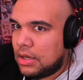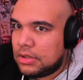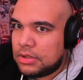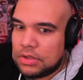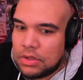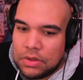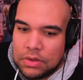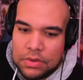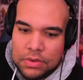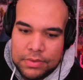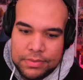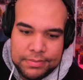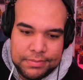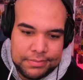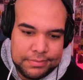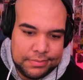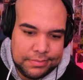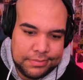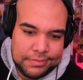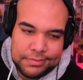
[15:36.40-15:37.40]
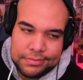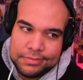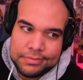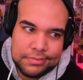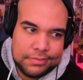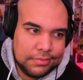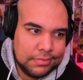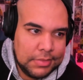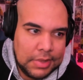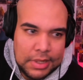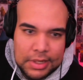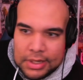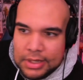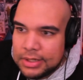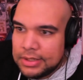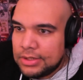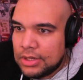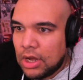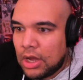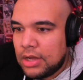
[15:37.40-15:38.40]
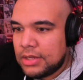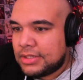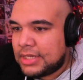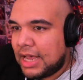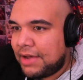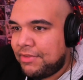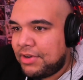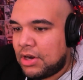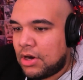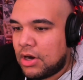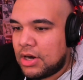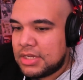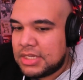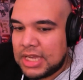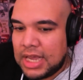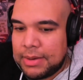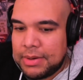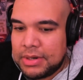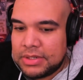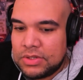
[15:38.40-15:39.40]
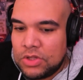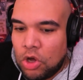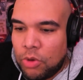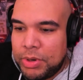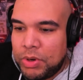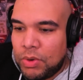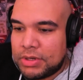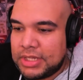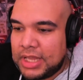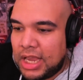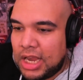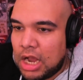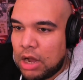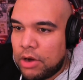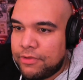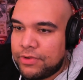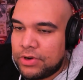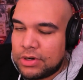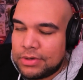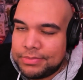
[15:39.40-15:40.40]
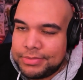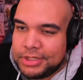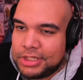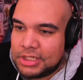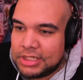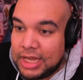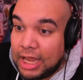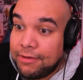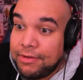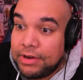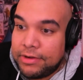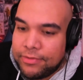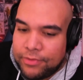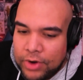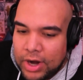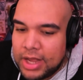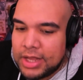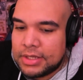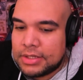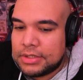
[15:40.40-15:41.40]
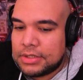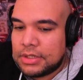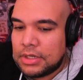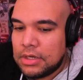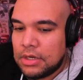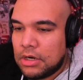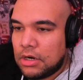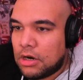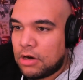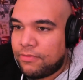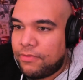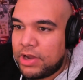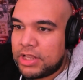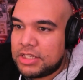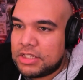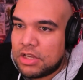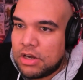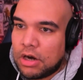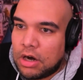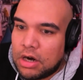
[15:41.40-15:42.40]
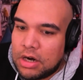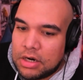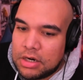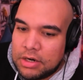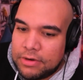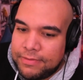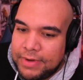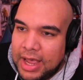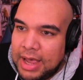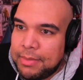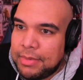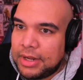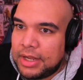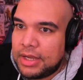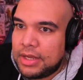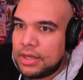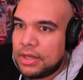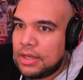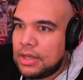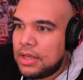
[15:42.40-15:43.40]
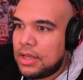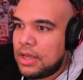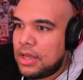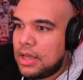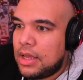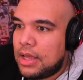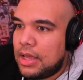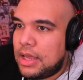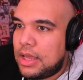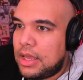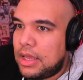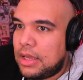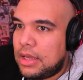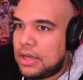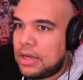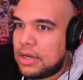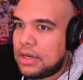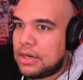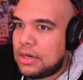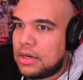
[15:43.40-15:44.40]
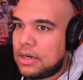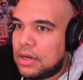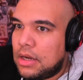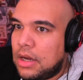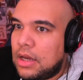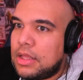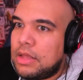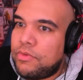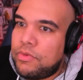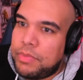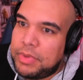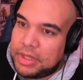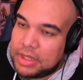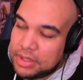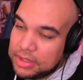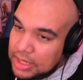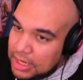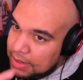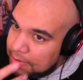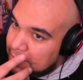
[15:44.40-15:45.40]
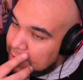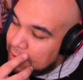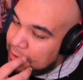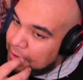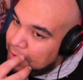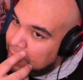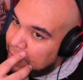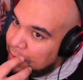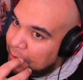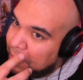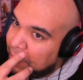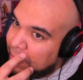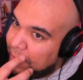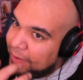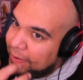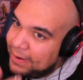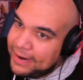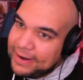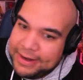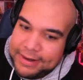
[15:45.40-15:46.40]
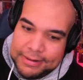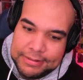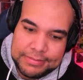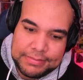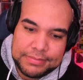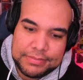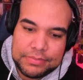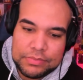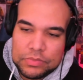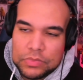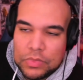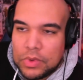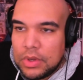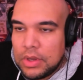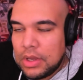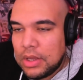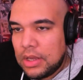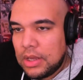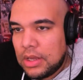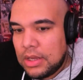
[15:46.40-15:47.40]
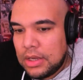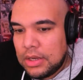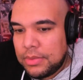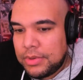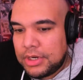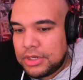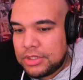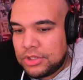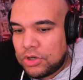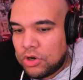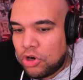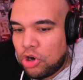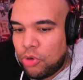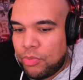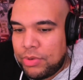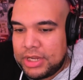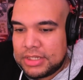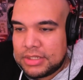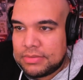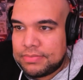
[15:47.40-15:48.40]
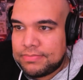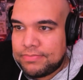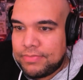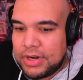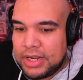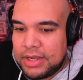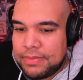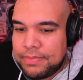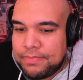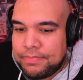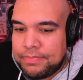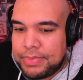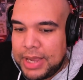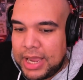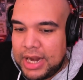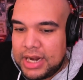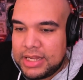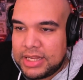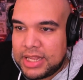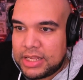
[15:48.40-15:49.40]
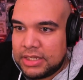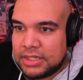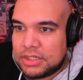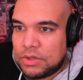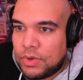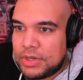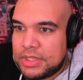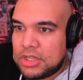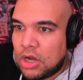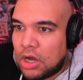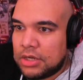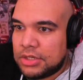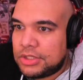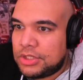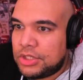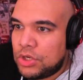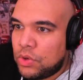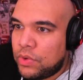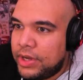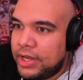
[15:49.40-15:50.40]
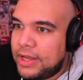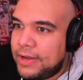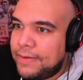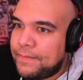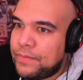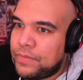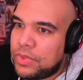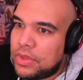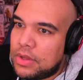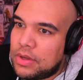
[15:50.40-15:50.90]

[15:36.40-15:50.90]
So Dawn's having a hard time because nobody wants to hang out with her. She doesn't have any friends. Her friends are her family. And demon, because, you know, nobody's really paying attention to what Dawn's doing.